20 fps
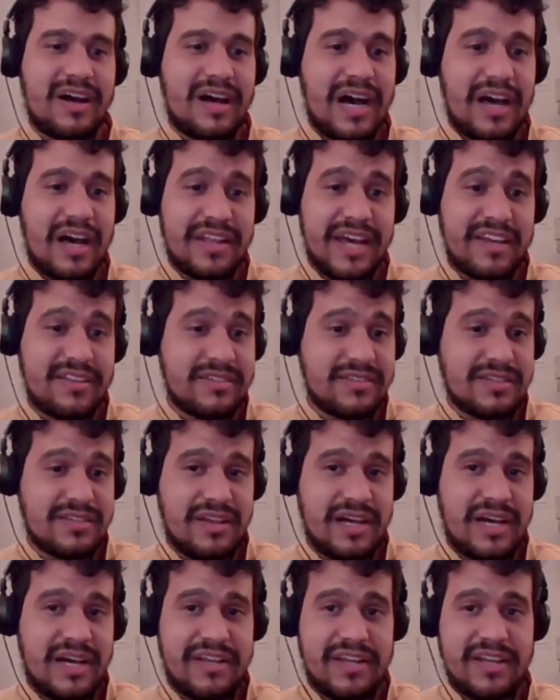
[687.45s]
uh, a night
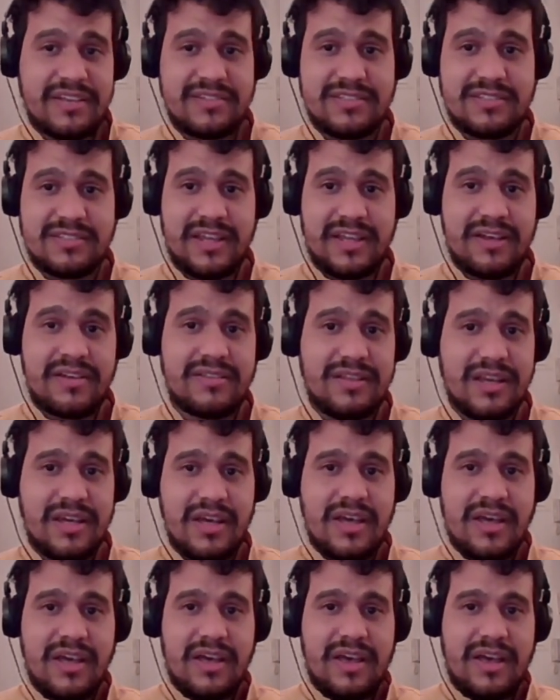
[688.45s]
a night stand,
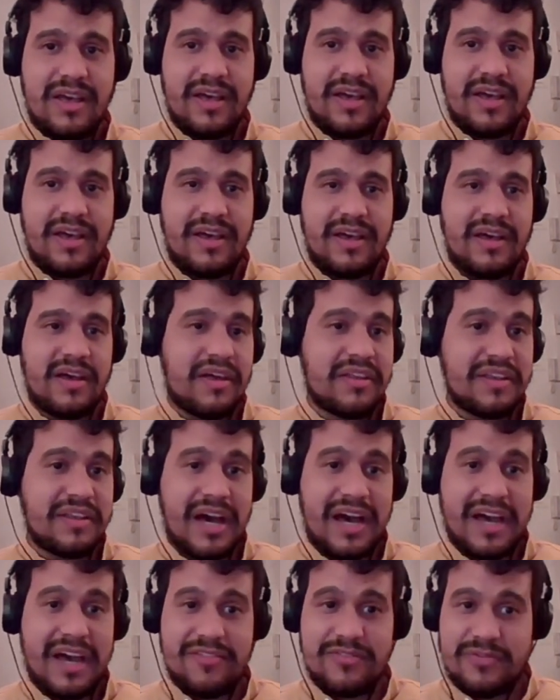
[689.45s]
and
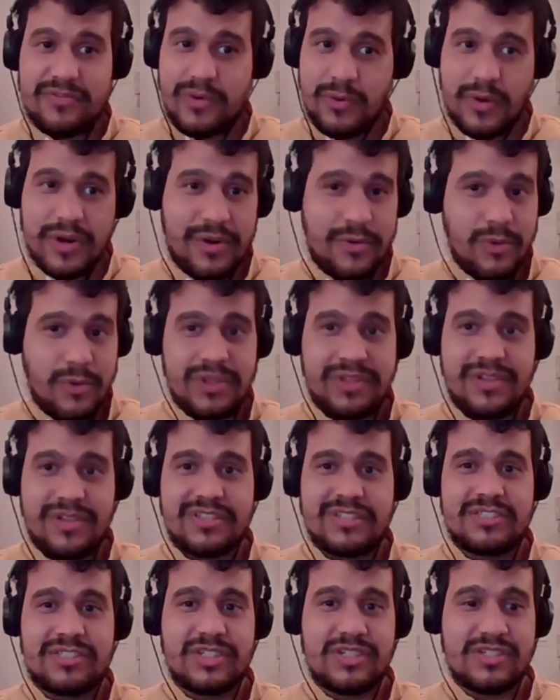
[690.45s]
I've already
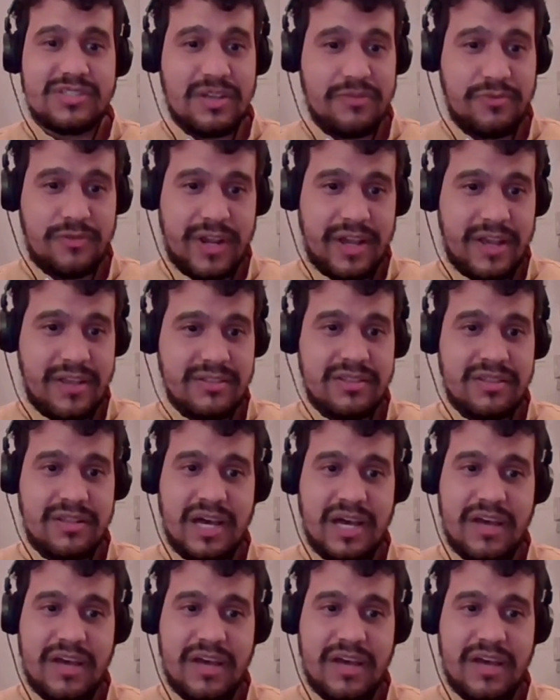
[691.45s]
wanted just a friend.